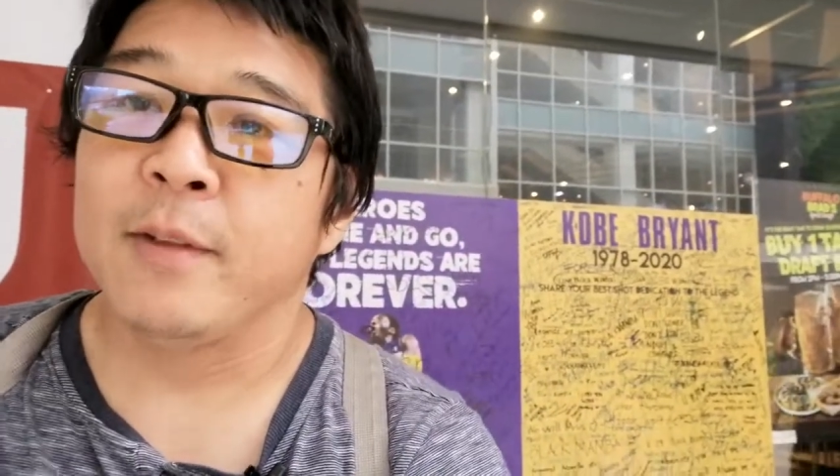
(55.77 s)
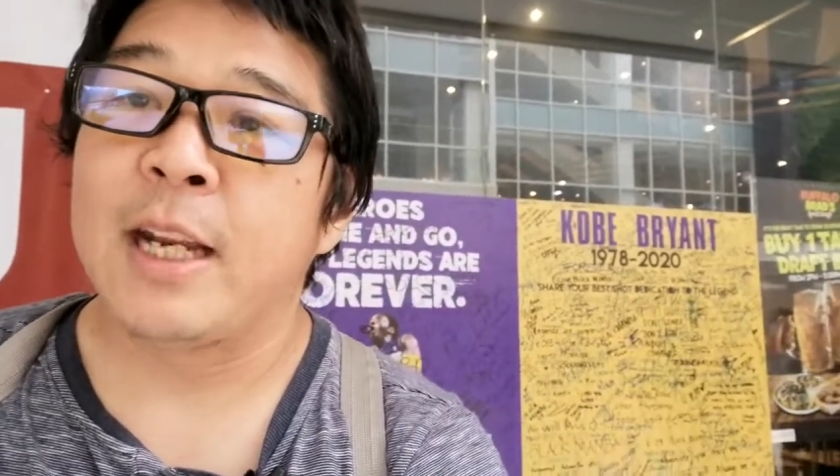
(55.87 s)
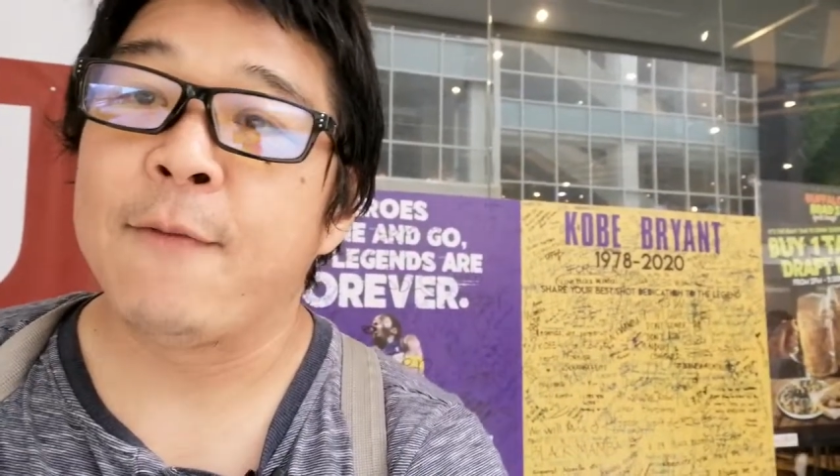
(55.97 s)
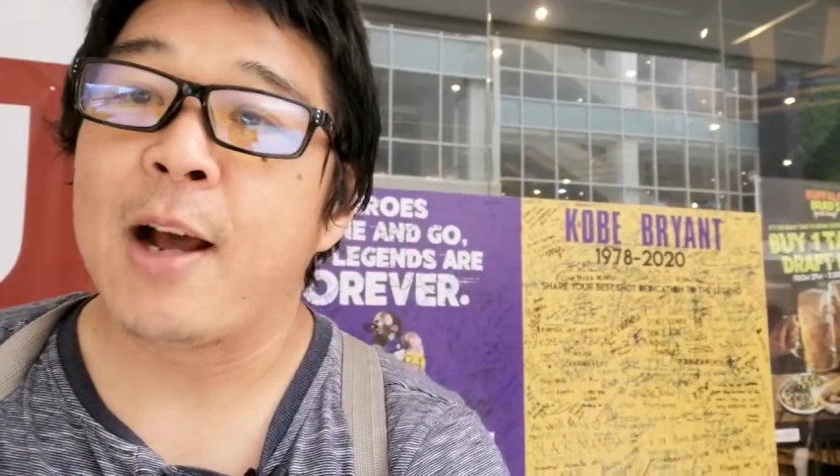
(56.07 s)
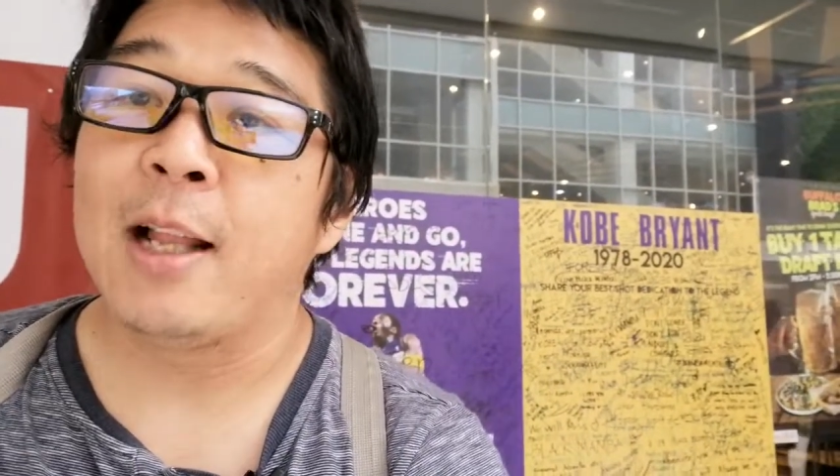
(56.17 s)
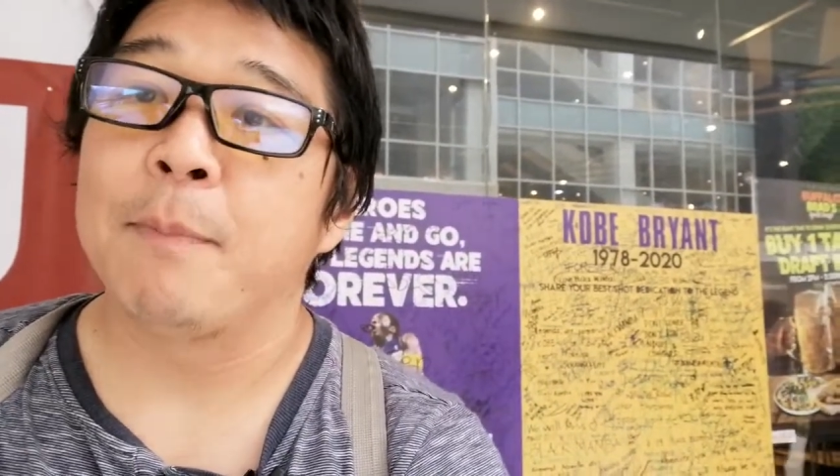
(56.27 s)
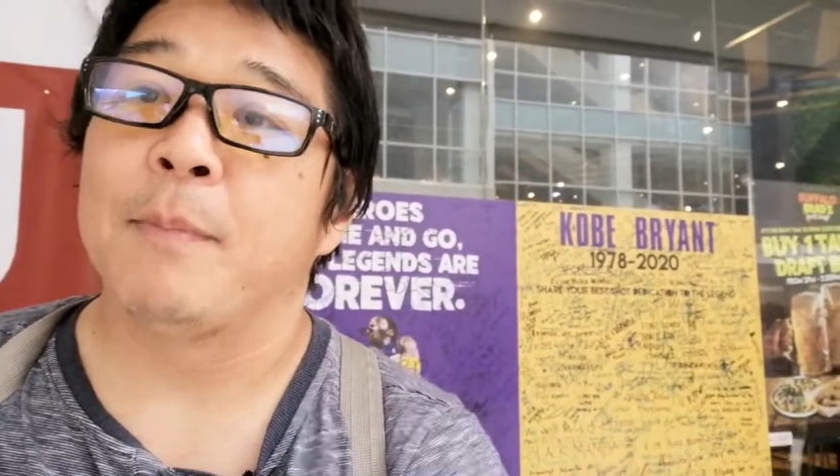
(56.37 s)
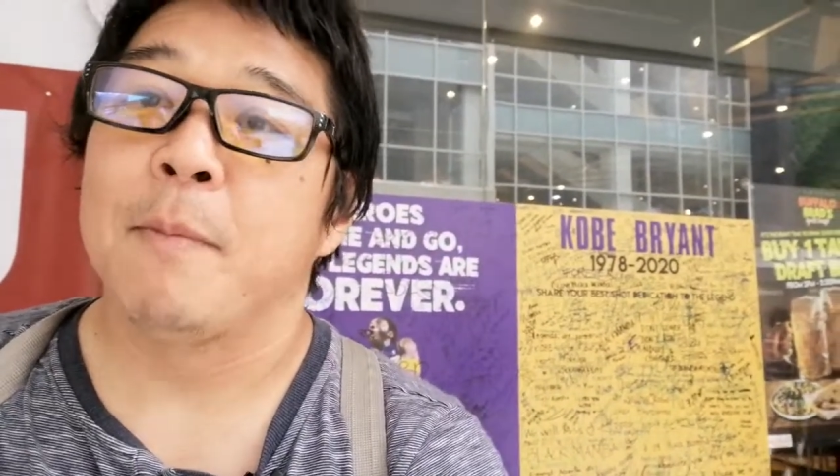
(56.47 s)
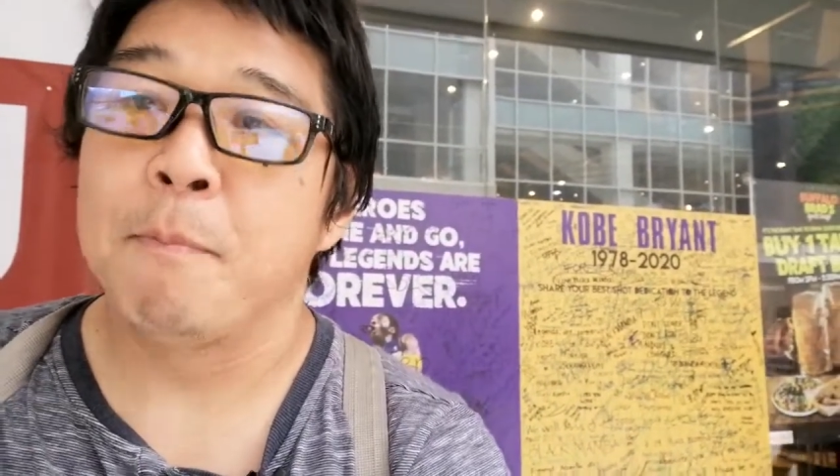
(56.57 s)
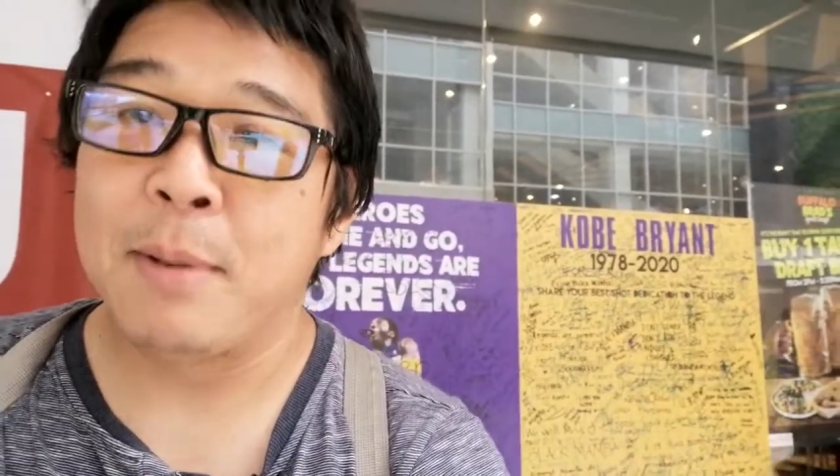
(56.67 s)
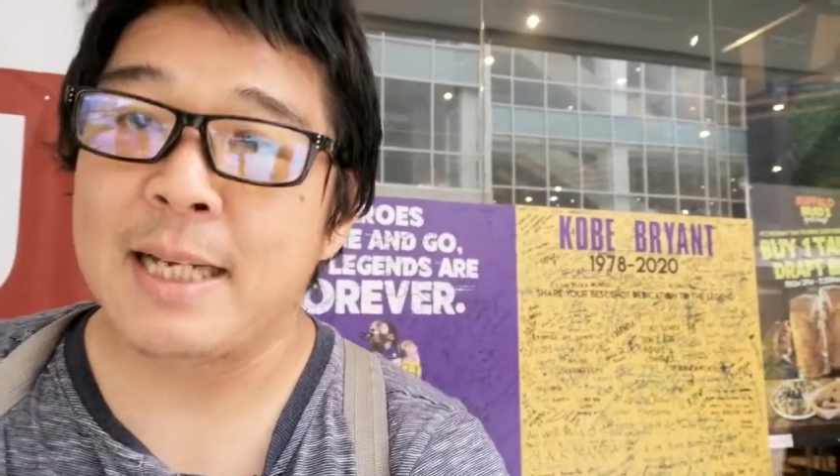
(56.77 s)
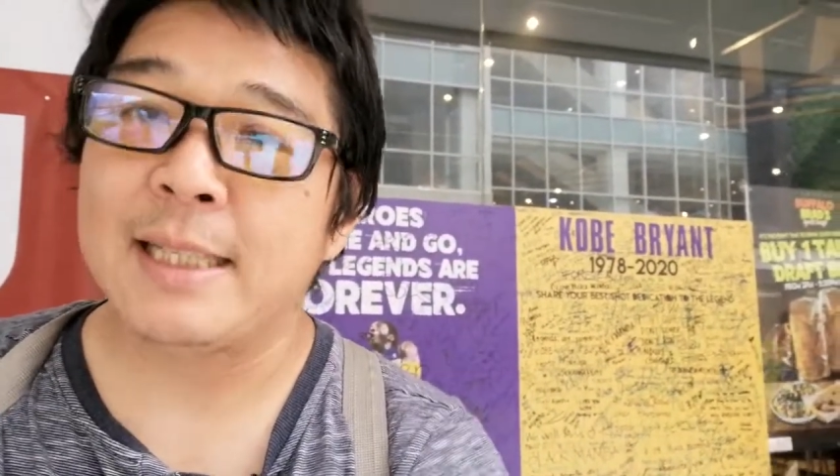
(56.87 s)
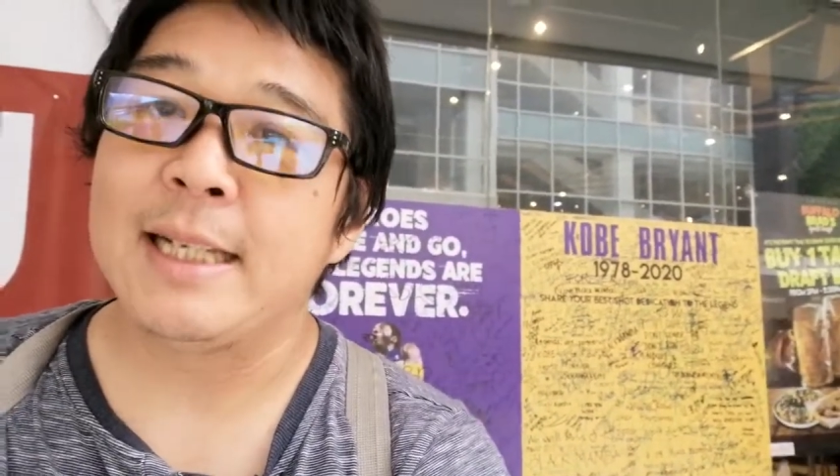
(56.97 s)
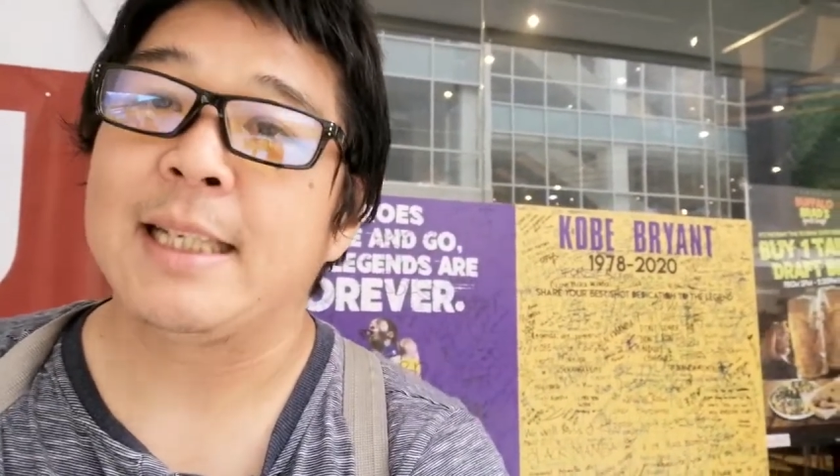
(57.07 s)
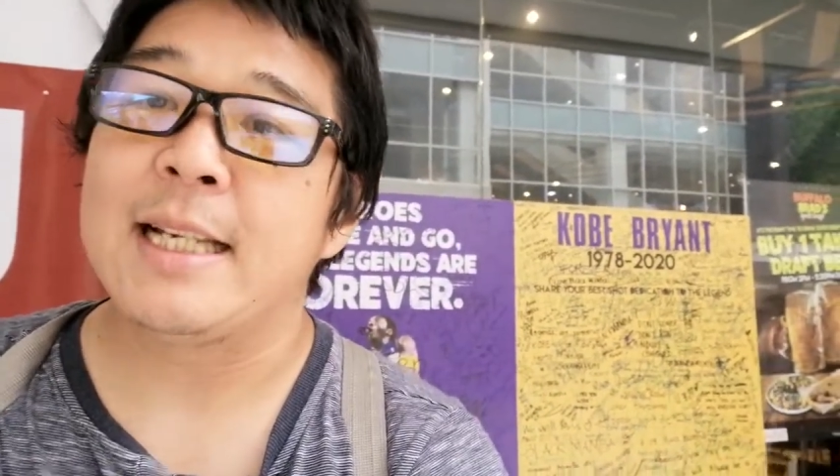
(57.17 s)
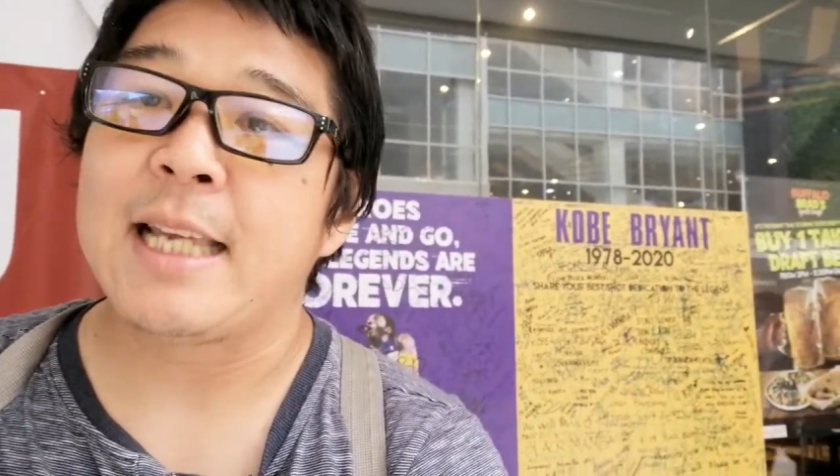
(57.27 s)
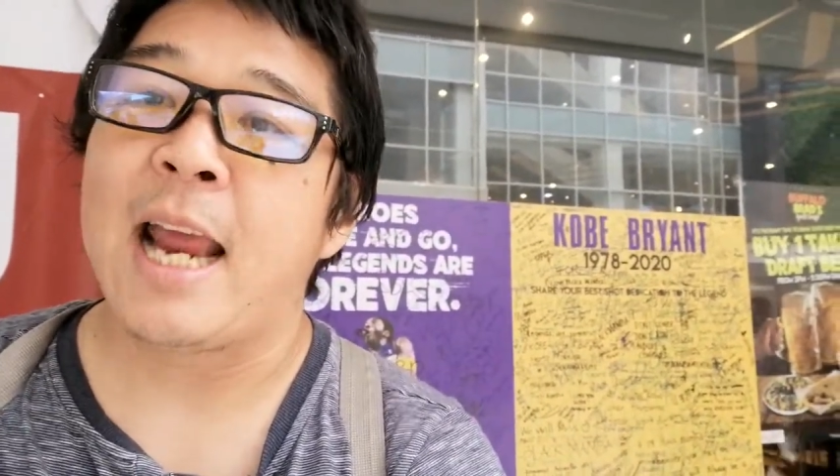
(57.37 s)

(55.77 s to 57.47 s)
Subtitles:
develop businesses